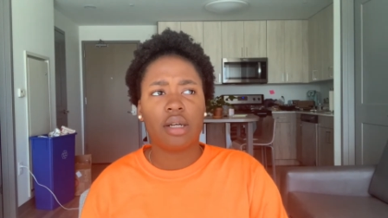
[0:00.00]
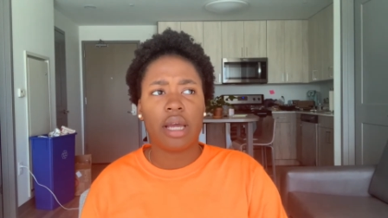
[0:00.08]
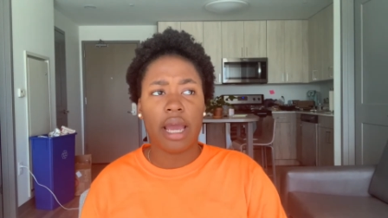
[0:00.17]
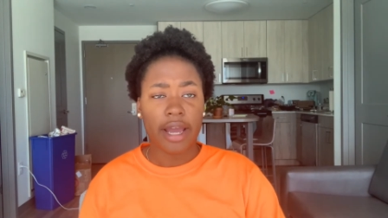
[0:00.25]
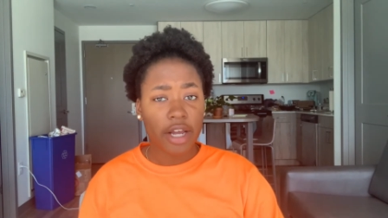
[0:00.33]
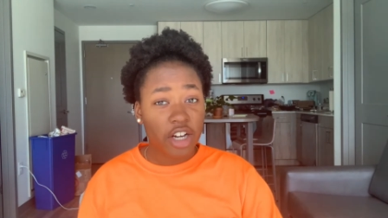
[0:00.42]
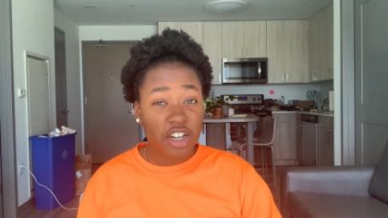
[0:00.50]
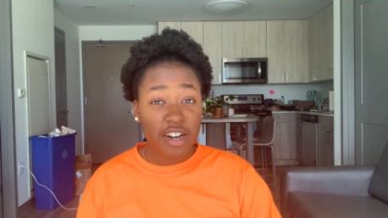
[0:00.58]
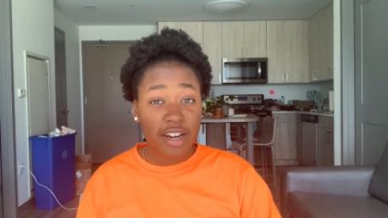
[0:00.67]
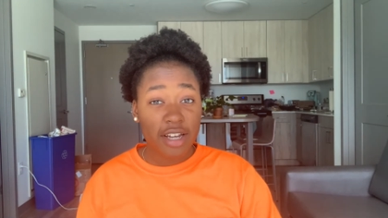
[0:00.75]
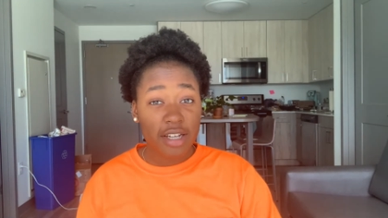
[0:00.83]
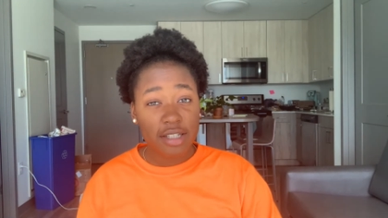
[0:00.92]

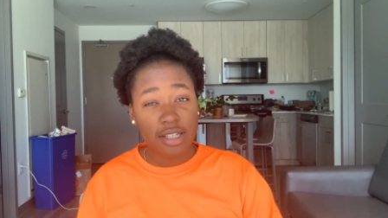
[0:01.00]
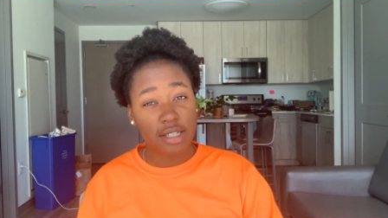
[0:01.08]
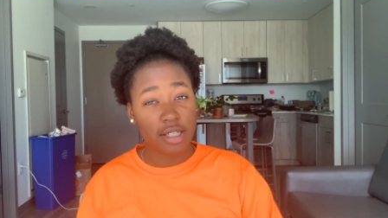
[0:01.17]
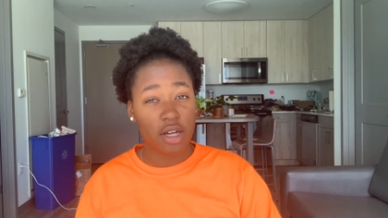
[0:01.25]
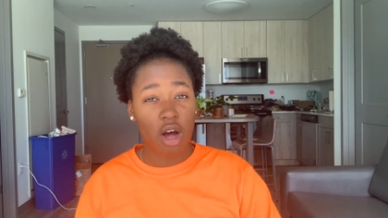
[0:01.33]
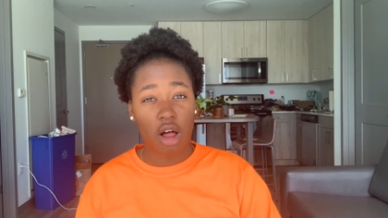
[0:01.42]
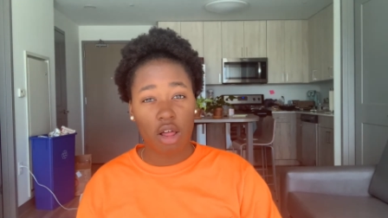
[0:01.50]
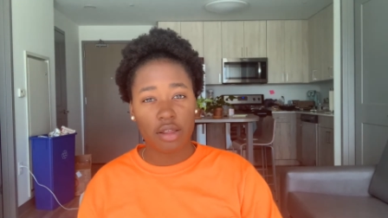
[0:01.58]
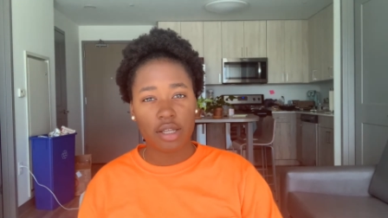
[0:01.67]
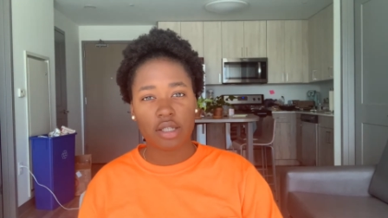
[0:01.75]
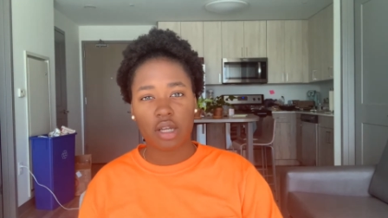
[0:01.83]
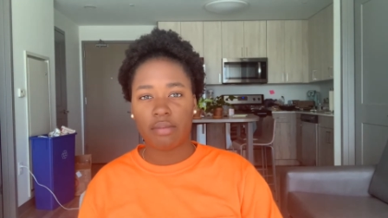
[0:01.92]
angering to see all of
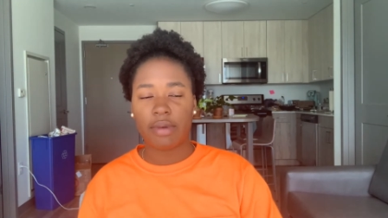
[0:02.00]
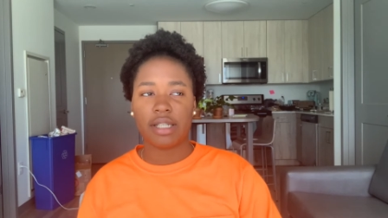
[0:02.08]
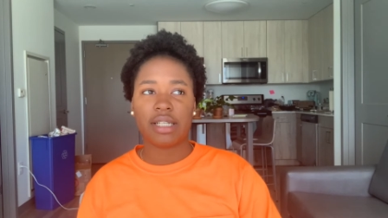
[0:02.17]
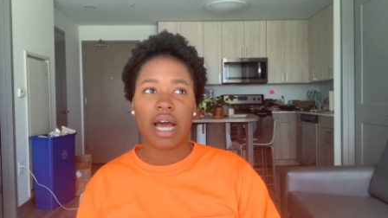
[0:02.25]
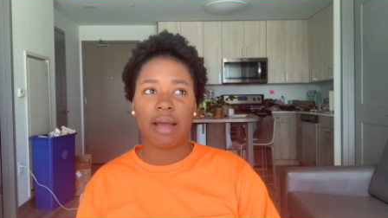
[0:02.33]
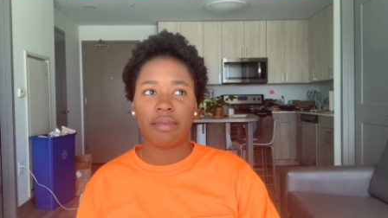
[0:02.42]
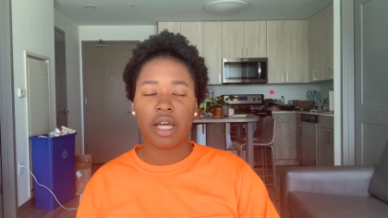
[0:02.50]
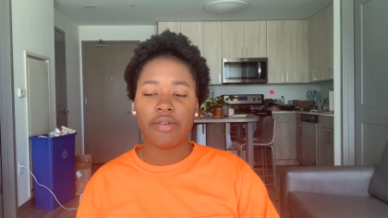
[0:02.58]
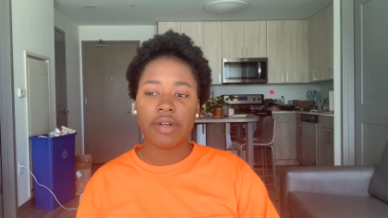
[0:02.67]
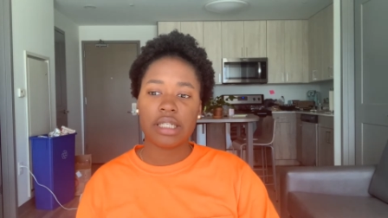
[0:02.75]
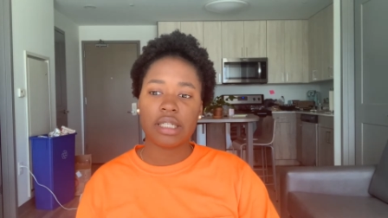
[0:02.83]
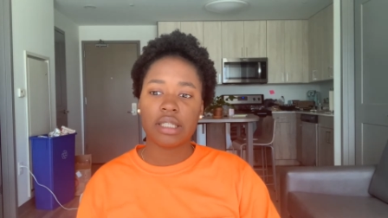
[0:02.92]
this on my timeline
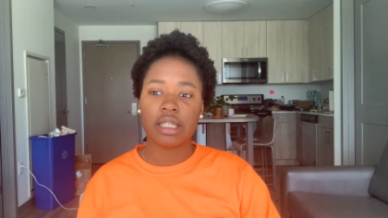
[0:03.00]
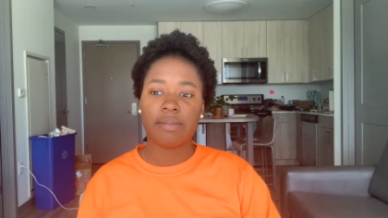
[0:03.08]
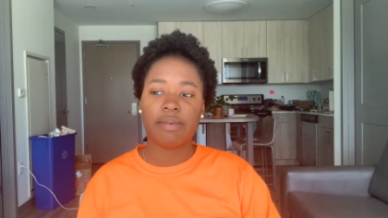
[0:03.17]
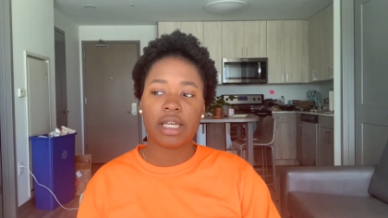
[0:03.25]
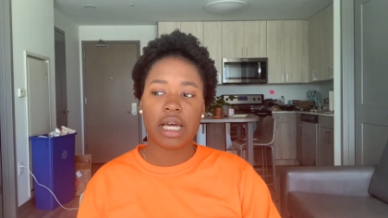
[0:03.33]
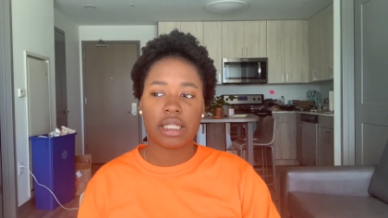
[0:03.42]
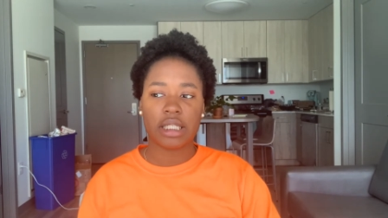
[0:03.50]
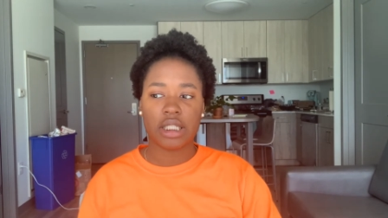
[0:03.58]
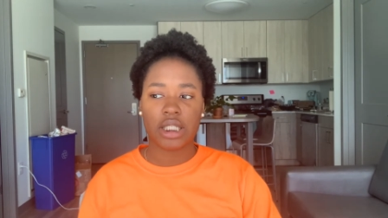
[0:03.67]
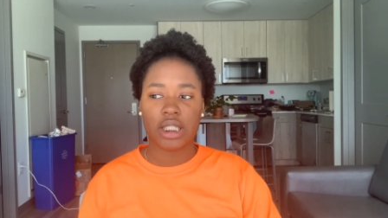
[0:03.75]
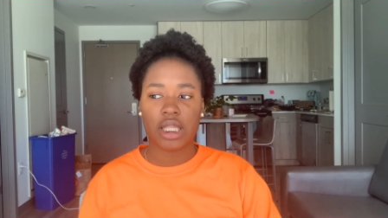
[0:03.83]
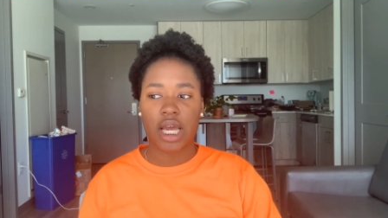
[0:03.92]
recently, because it's
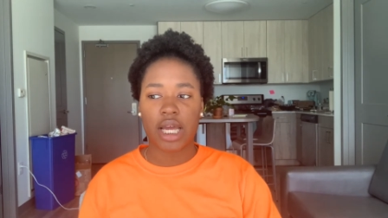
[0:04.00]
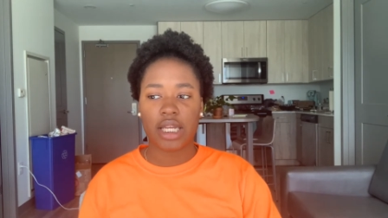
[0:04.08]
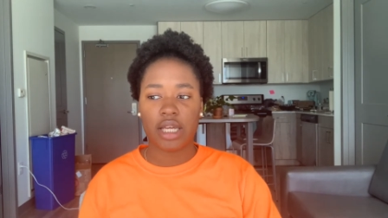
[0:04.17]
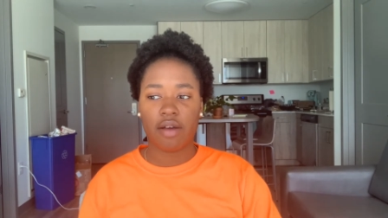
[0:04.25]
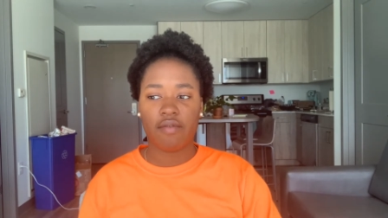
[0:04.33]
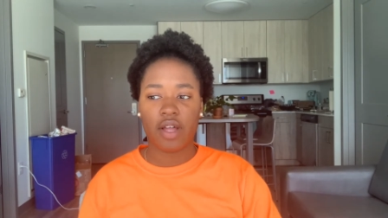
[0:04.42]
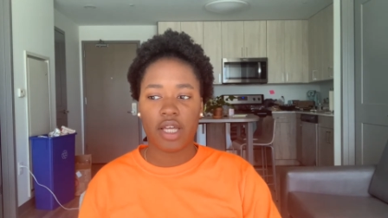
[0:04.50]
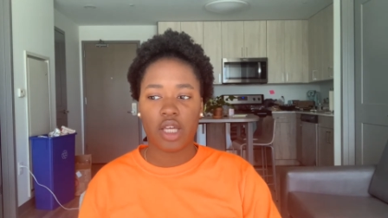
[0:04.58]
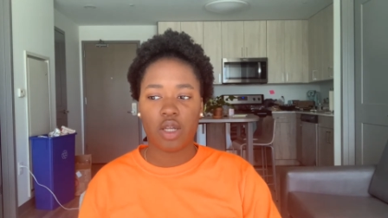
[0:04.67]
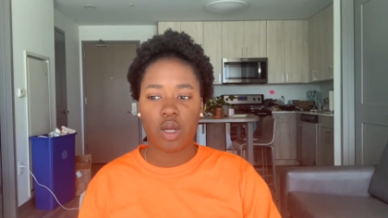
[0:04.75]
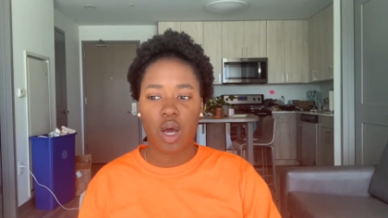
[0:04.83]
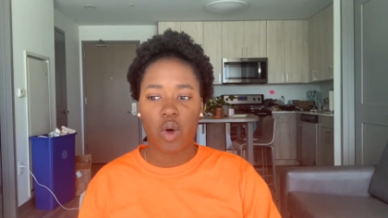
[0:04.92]
just the idea of like,
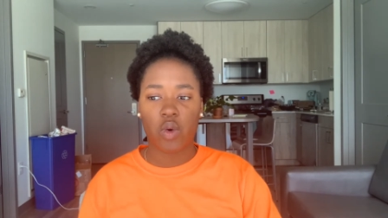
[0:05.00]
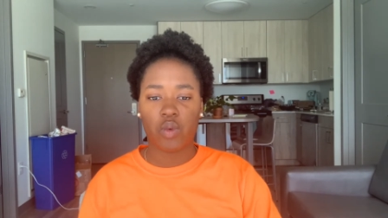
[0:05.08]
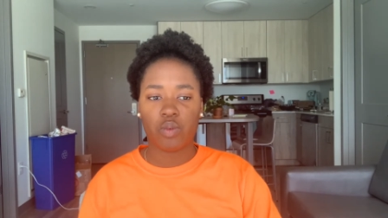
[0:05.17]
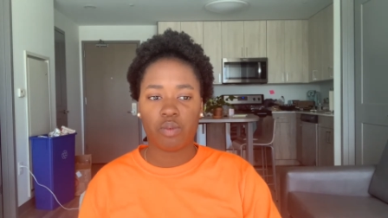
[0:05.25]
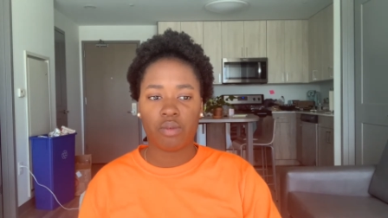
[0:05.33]
you know,